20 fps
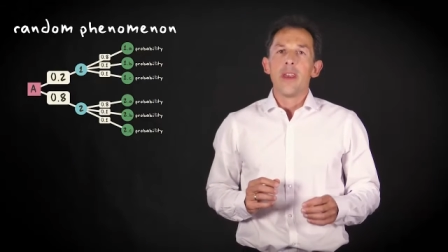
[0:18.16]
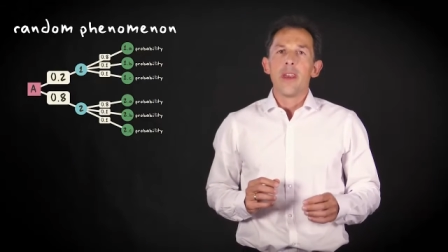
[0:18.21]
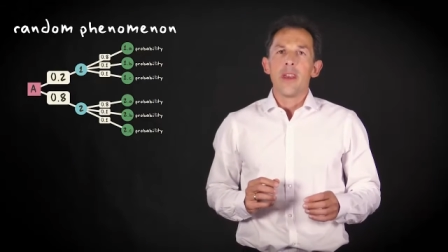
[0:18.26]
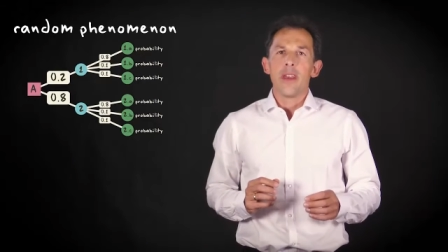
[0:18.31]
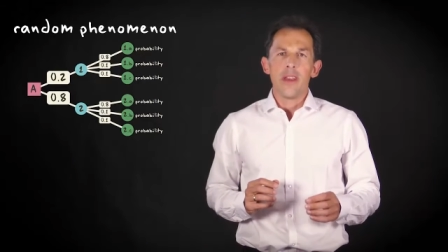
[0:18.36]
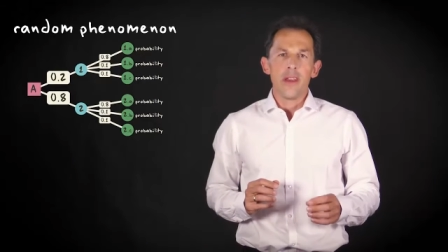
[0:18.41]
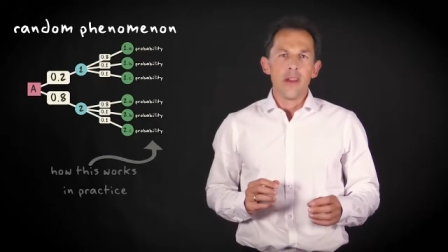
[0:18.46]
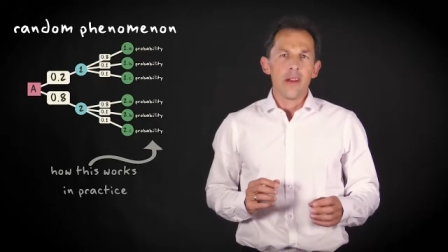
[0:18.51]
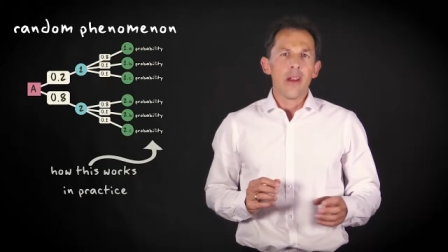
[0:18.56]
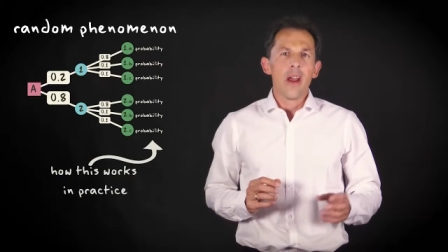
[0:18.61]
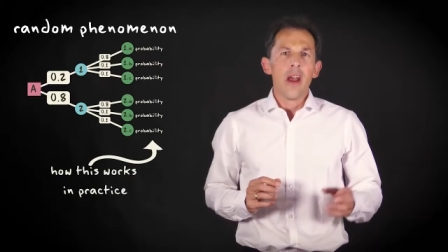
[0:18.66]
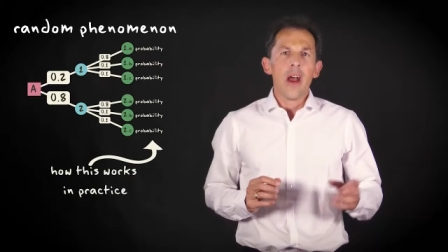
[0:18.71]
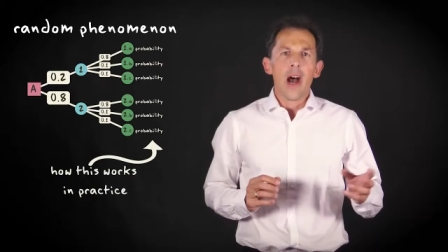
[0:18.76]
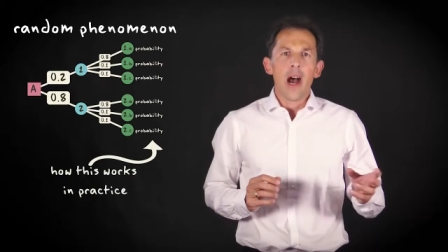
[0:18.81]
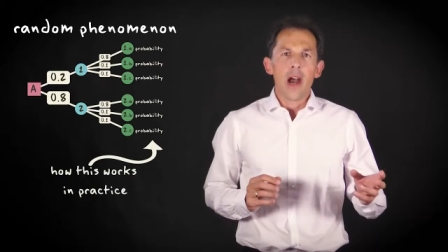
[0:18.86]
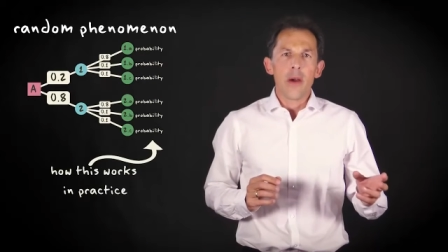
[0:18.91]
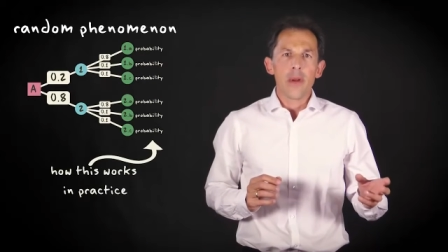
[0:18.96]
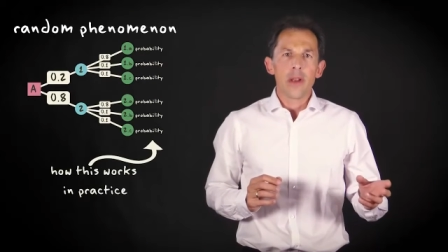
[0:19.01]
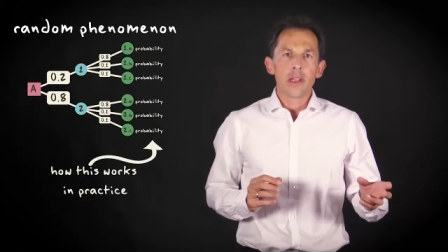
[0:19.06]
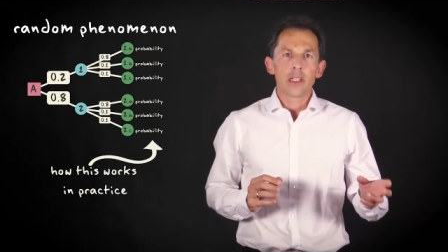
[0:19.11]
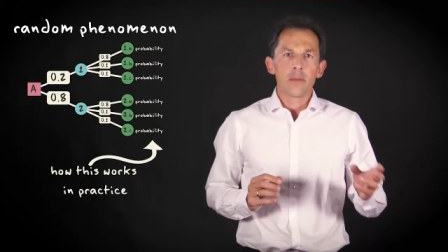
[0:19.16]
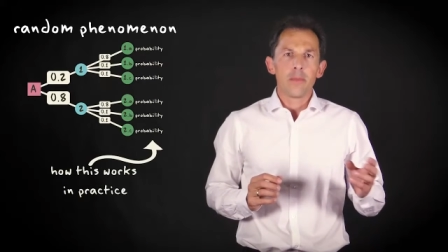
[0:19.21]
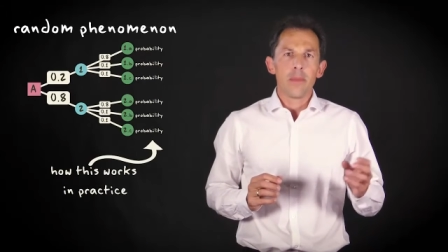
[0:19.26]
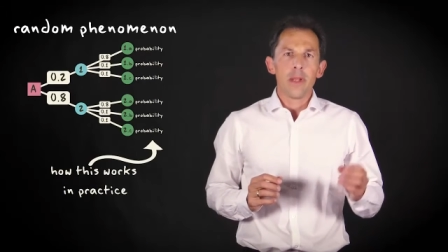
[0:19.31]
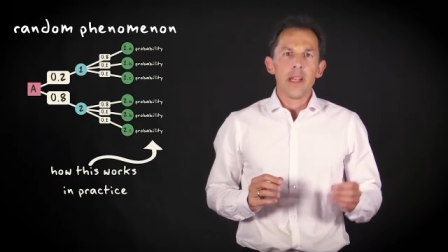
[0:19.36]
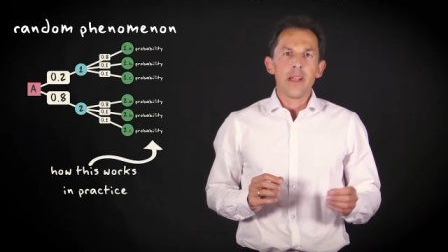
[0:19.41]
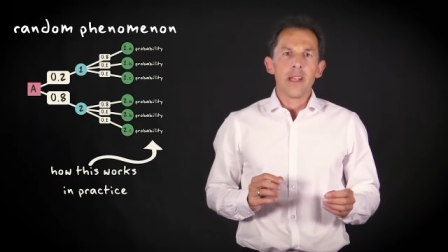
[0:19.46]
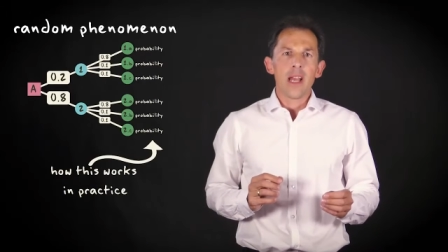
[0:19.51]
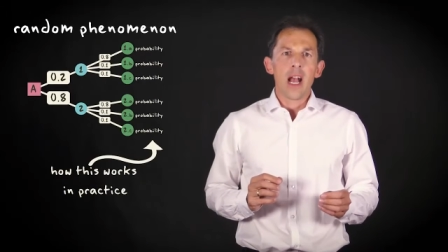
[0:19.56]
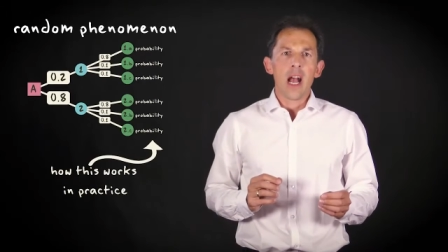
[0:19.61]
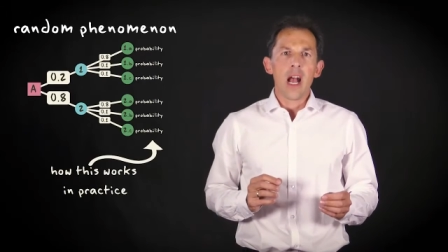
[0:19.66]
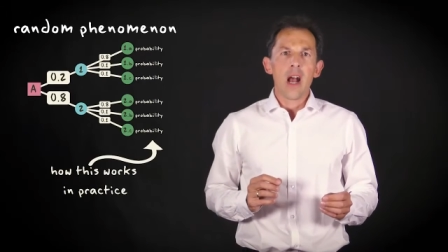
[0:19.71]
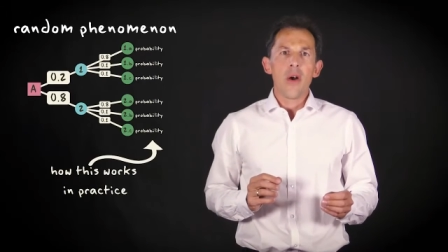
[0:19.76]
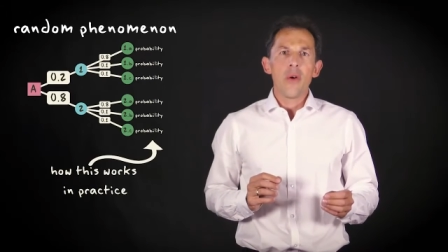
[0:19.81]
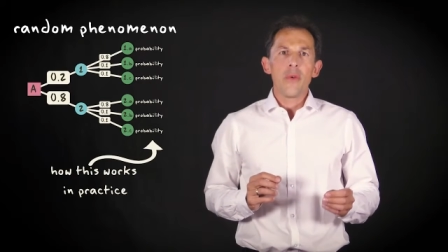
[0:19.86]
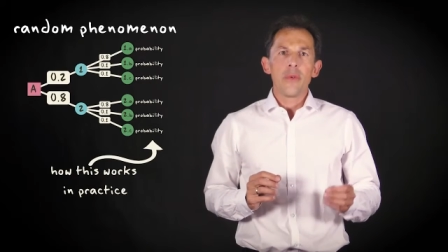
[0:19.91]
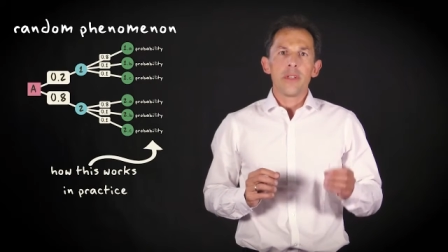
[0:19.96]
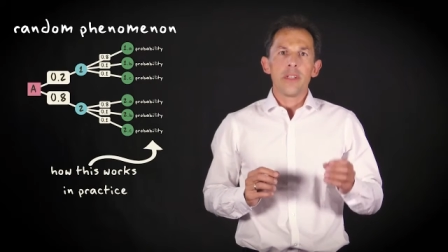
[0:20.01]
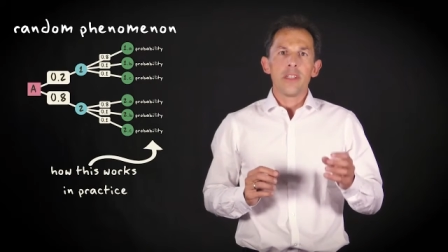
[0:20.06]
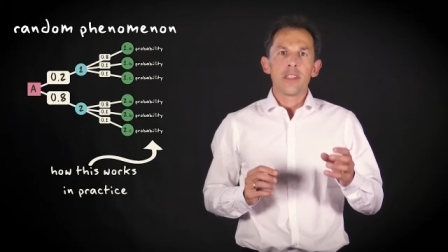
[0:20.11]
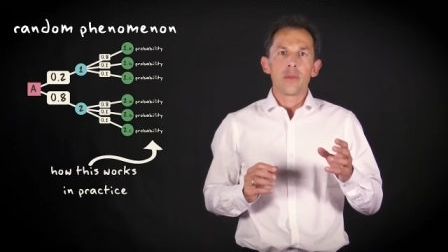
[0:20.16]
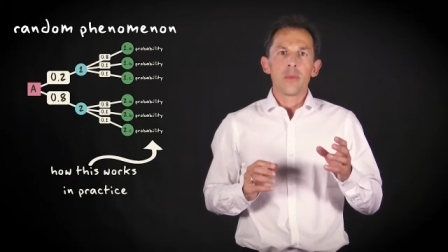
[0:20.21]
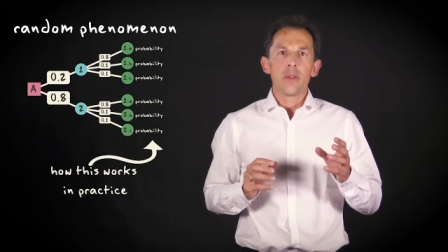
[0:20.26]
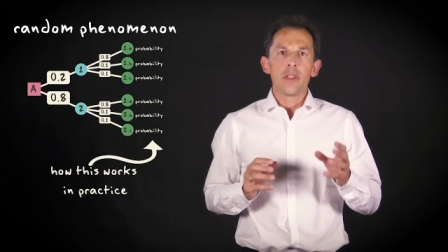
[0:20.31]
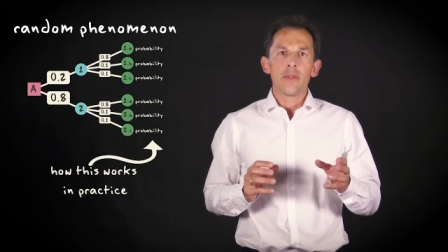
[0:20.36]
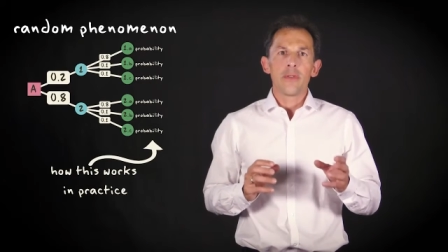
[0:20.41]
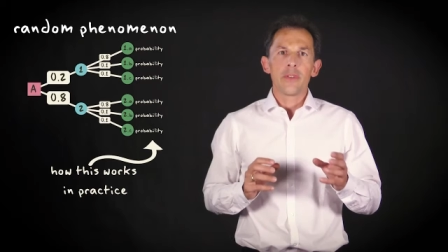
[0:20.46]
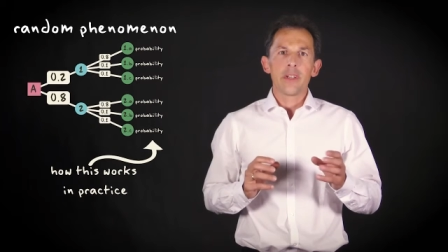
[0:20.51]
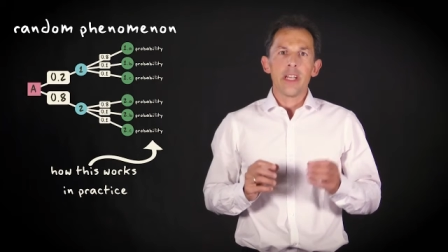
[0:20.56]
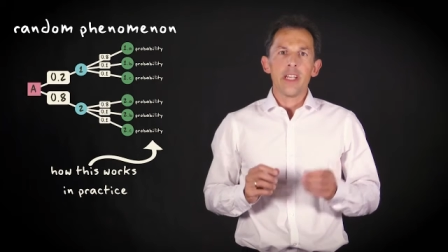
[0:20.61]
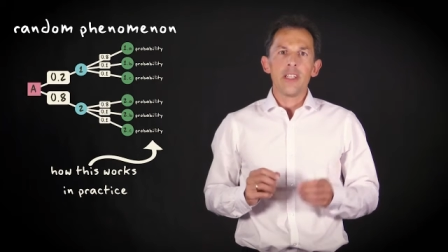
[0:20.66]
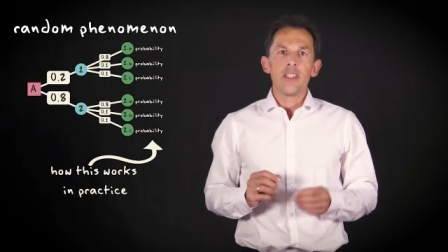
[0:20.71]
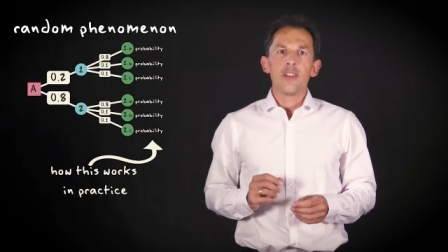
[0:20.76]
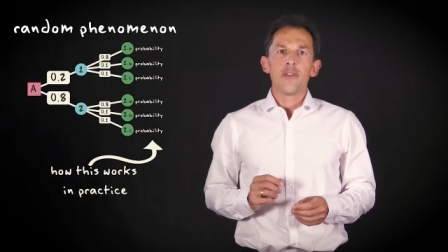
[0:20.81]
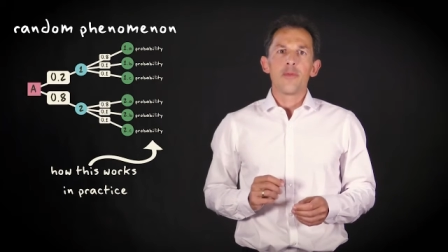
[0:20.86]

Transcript: Here I will explain how this quantification